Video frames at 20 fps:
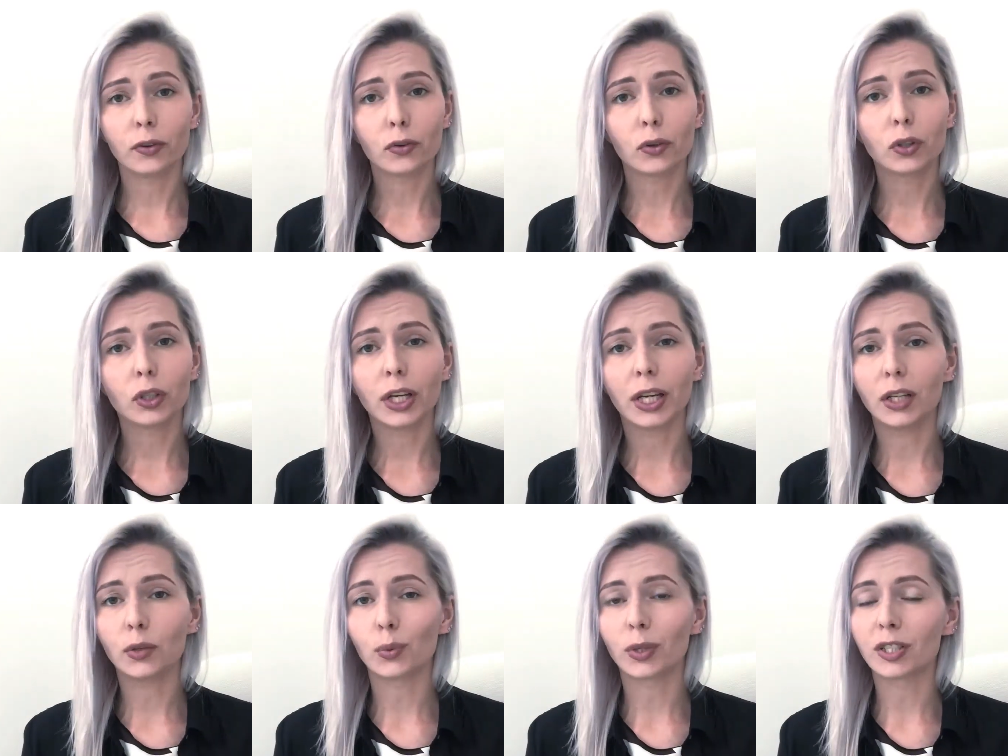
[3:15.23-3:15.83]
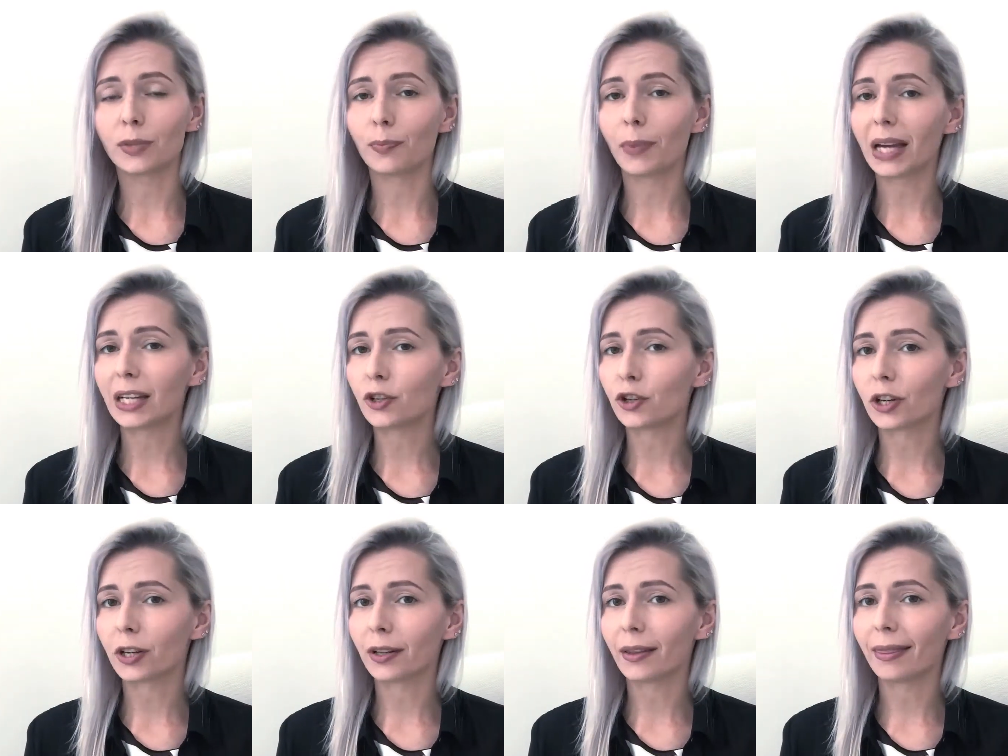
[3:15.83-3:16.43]
on, it was
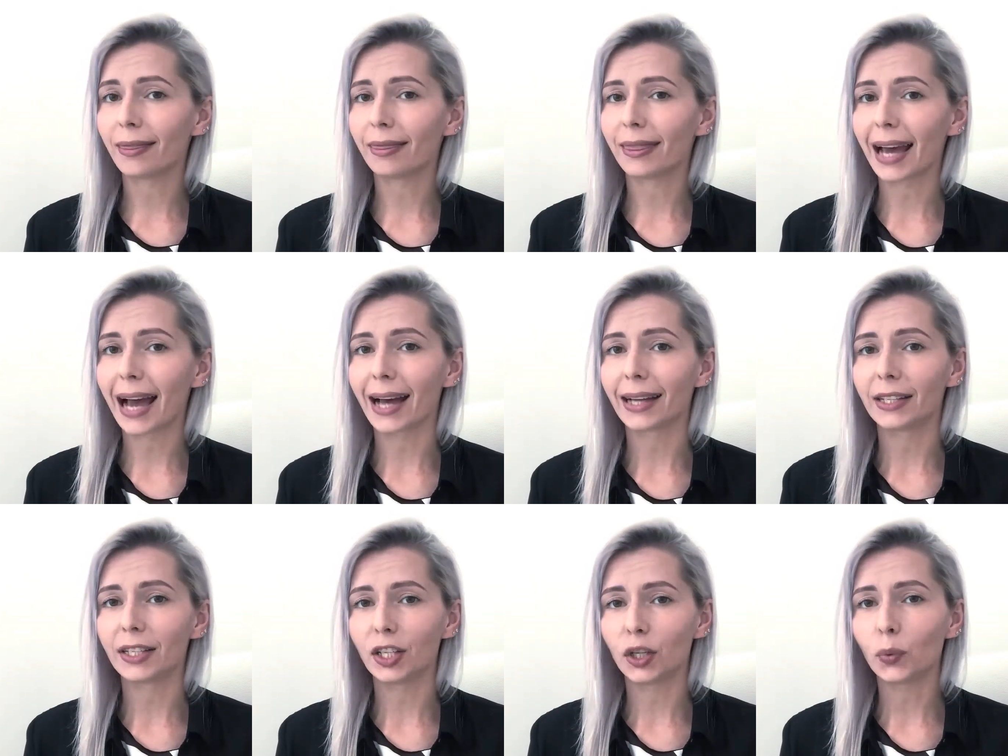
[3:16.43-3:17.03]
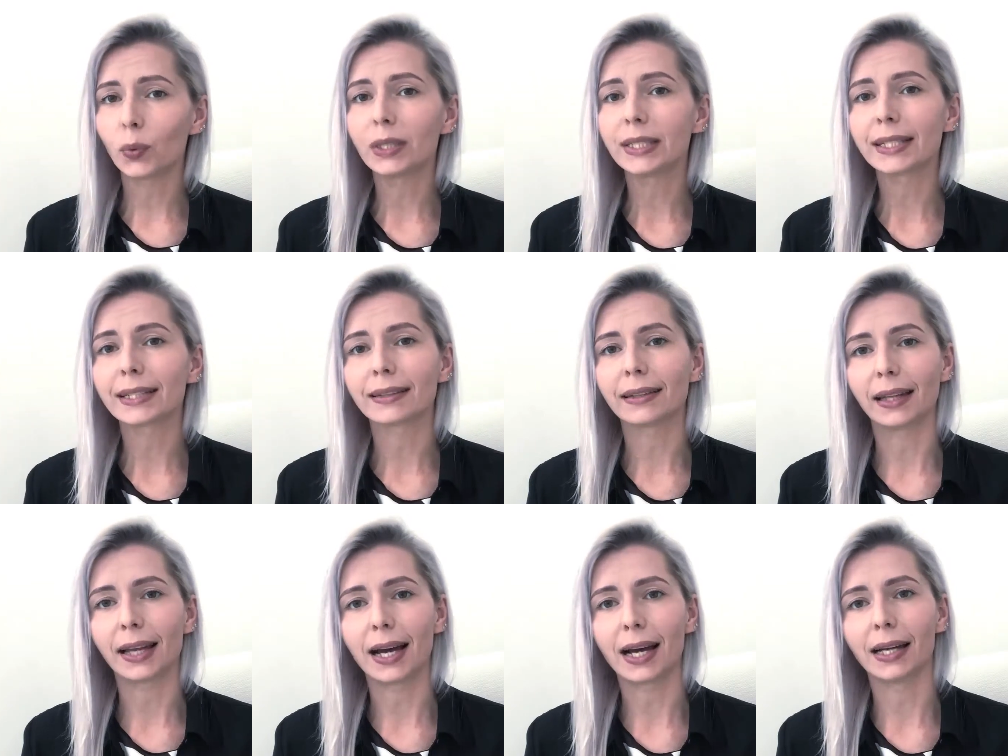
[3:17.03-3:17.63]
mentioned that he wants
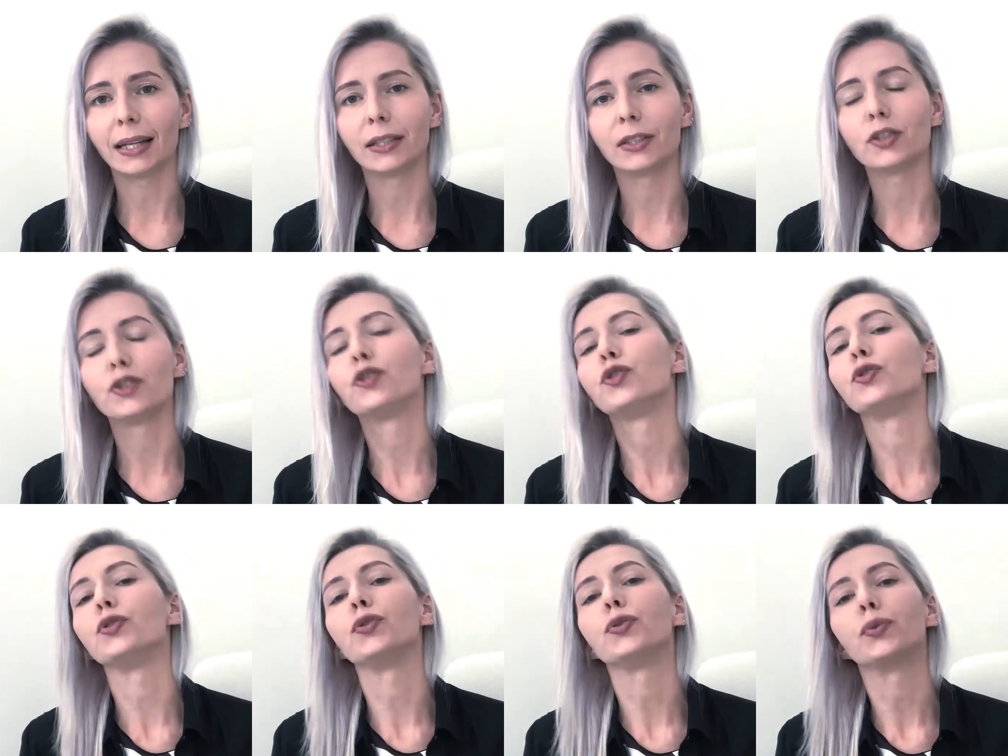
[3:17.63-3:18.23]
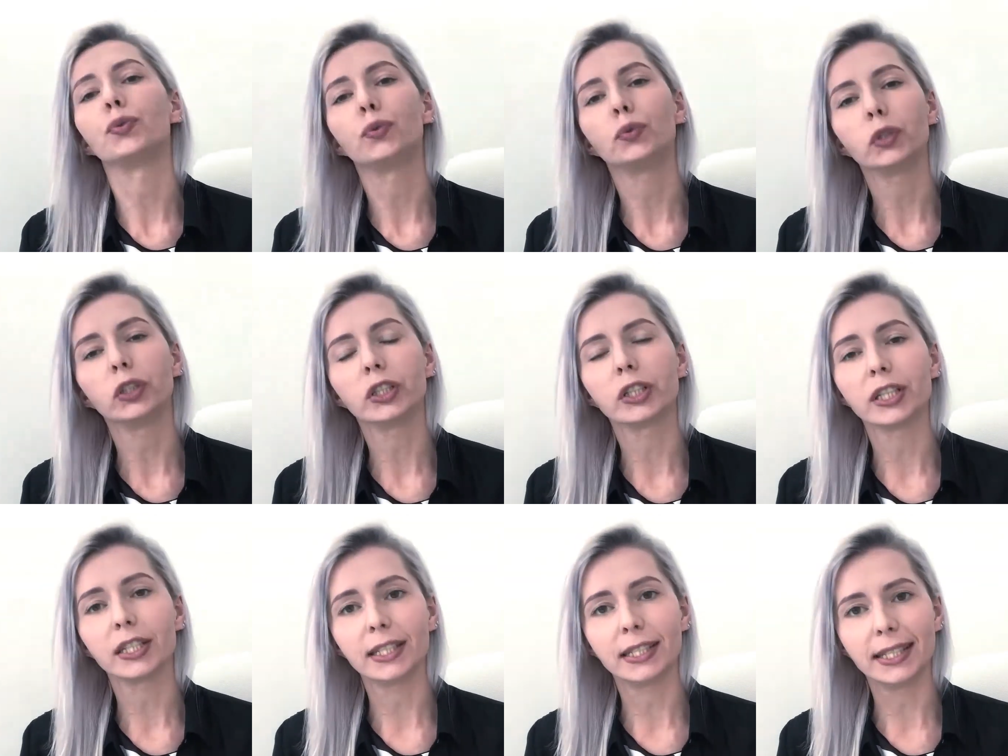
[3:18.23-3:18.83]
clients to
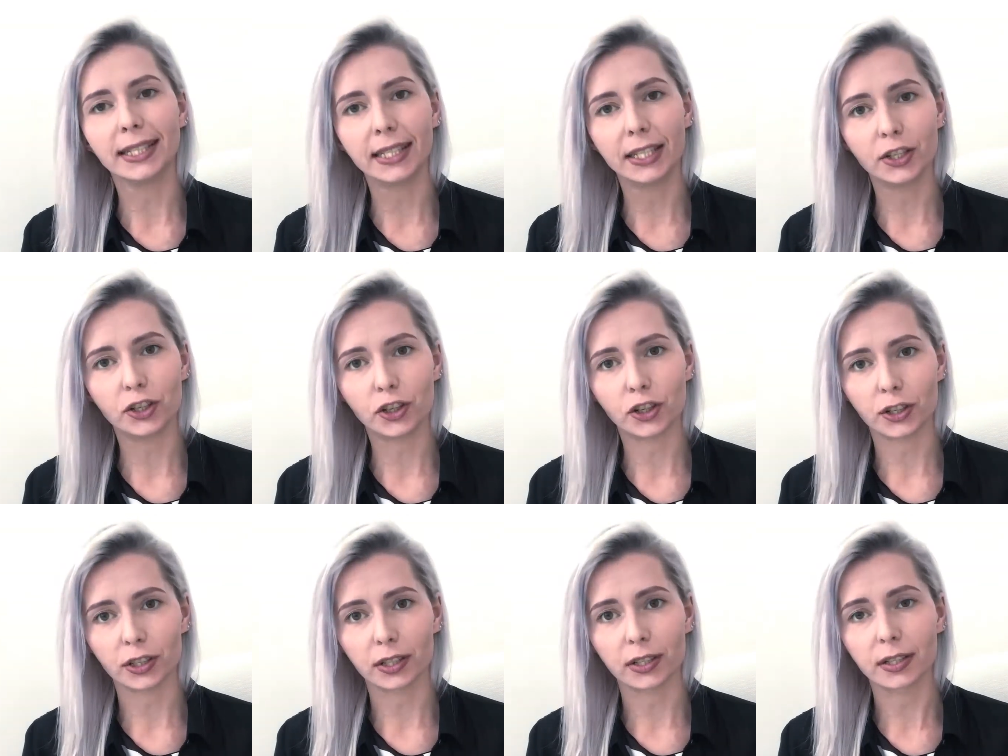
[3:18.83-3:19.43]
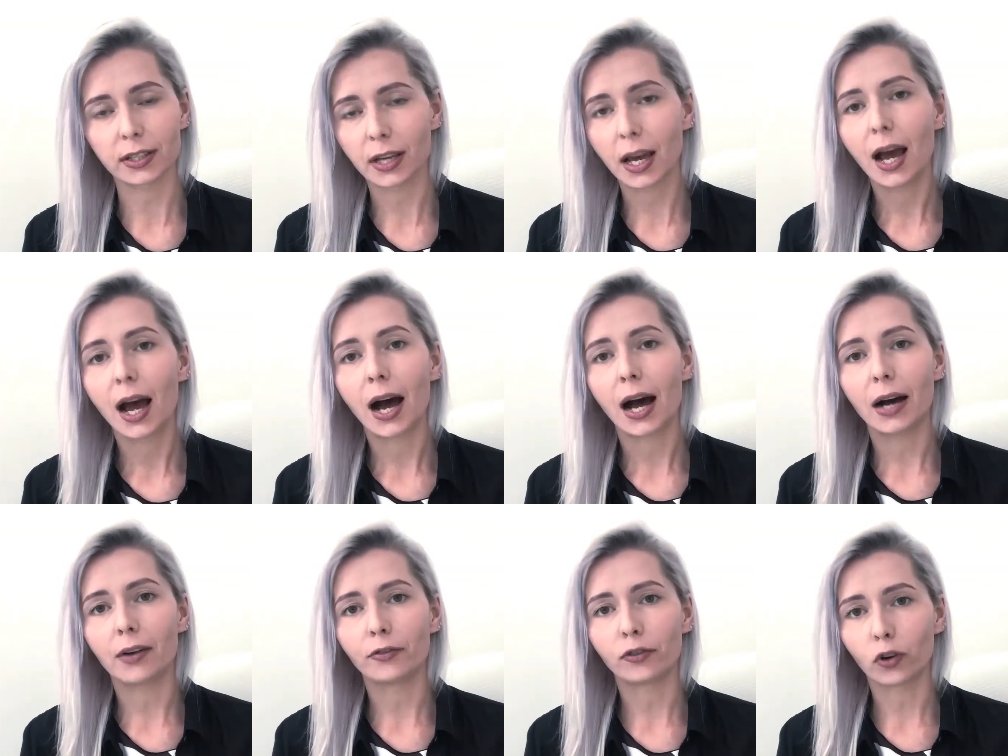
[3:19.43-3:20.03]
order dishes
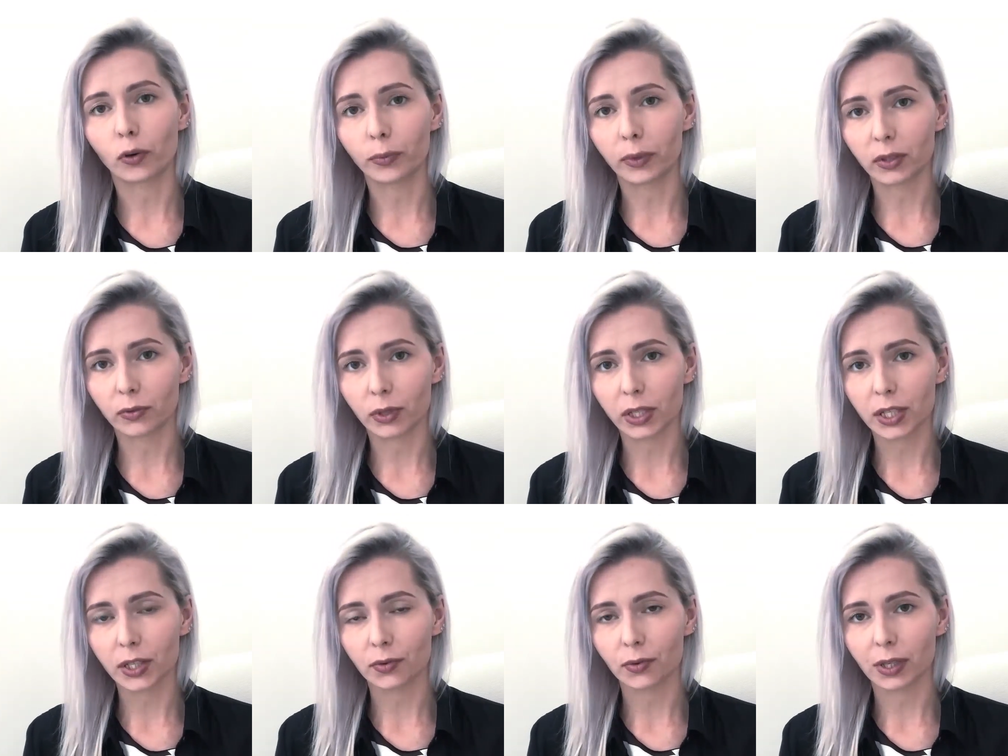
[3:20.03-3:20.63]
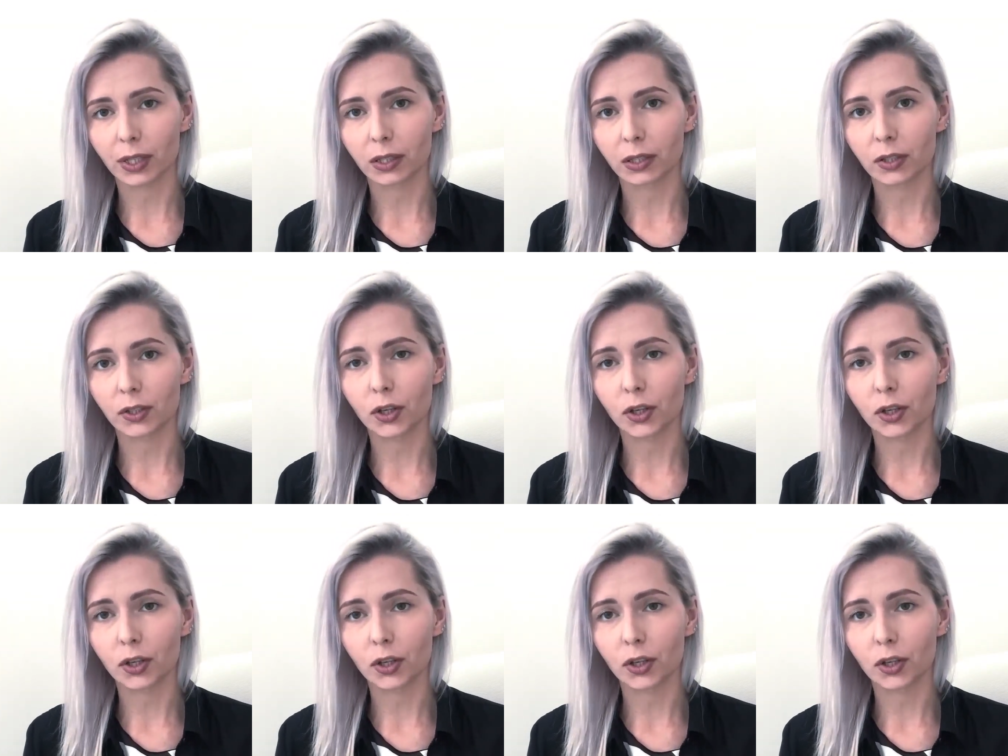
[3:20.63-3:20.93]
from the restaurant.